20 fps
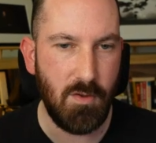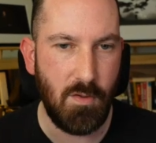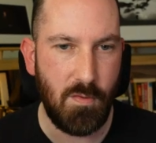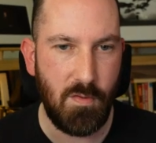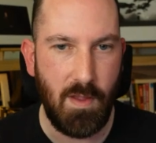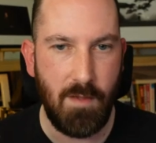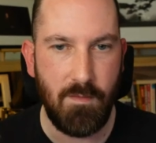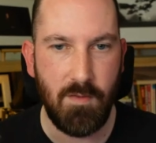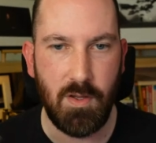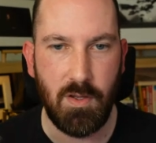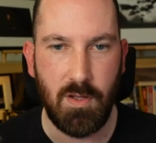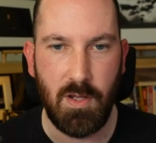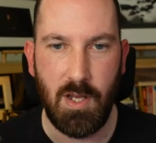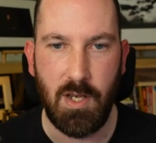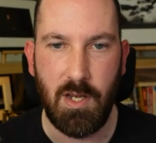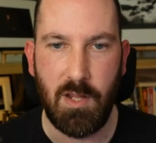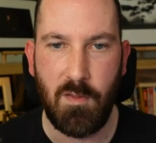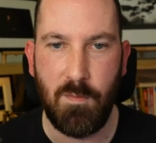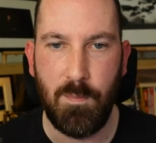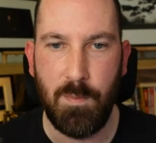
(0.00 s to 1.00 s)
having an
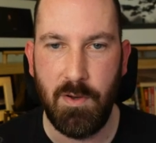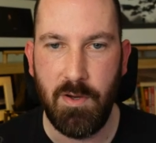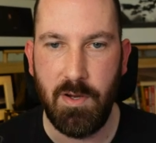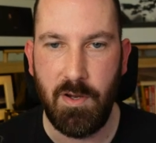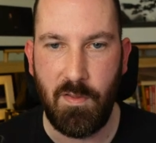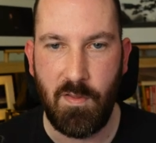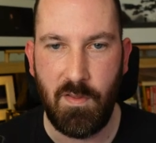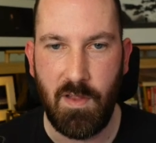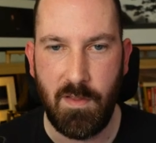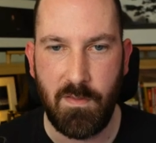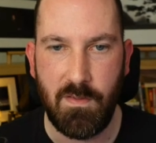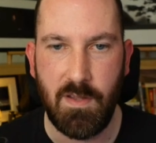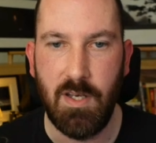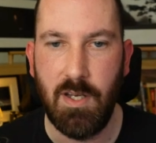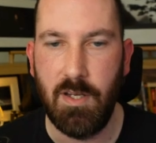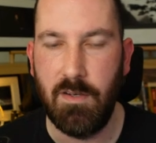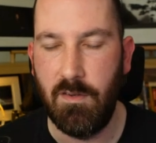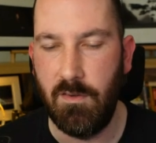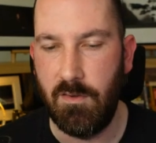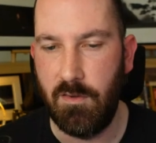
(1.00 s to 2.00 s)
experience that's
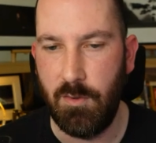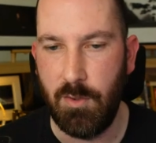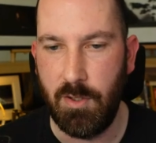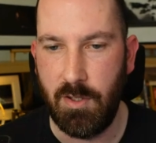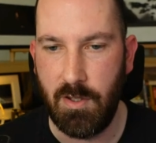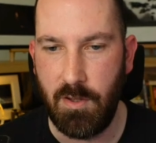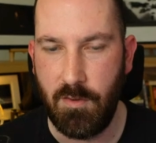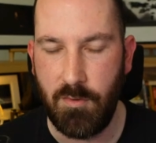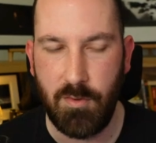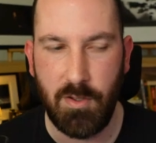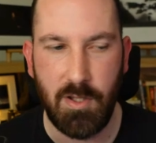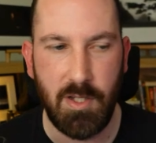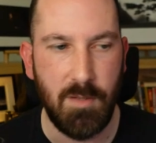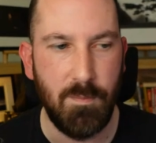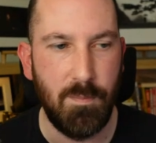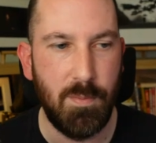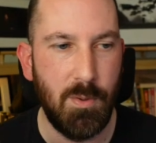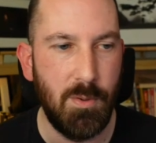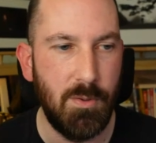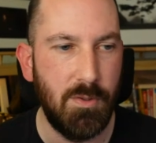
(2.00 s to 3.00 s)
connected to it is really
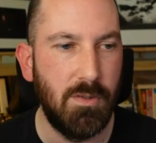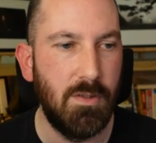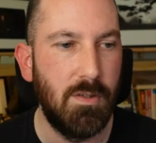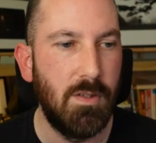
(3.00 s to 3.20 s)
important.